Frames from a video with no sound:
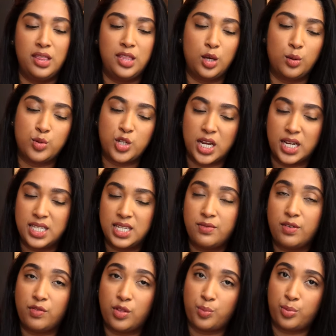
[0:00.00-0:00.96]
The
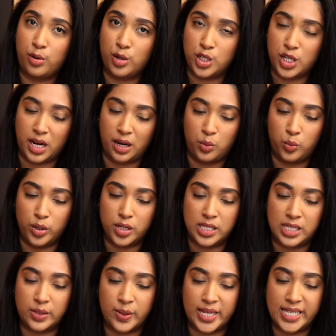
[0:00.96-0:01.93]
objective of the project
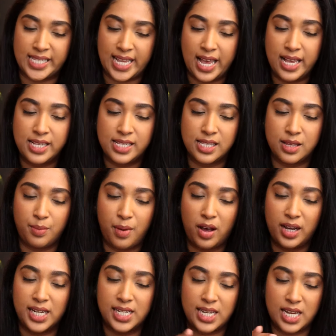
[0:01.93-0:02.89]
was to assess the
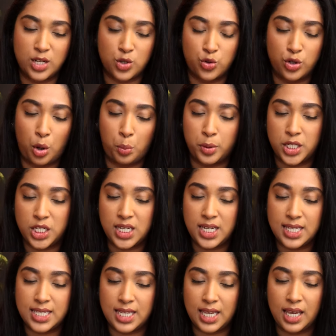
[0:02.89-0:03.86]
market entry
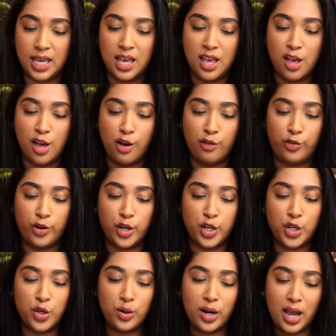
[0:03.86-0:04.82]
opportunity for a
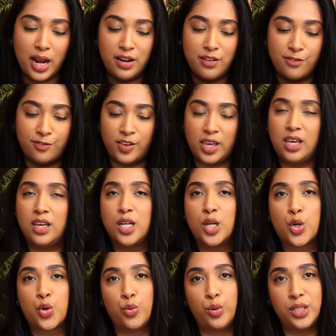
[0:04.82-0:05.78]
new line of
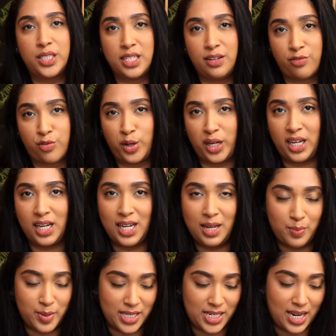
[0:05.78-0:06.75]
vegan cruelty-free
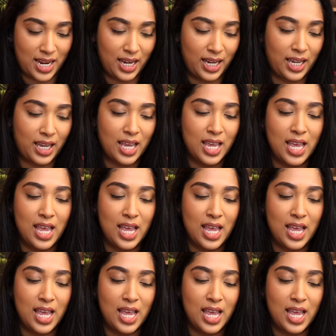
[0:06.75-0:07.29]
lipstick.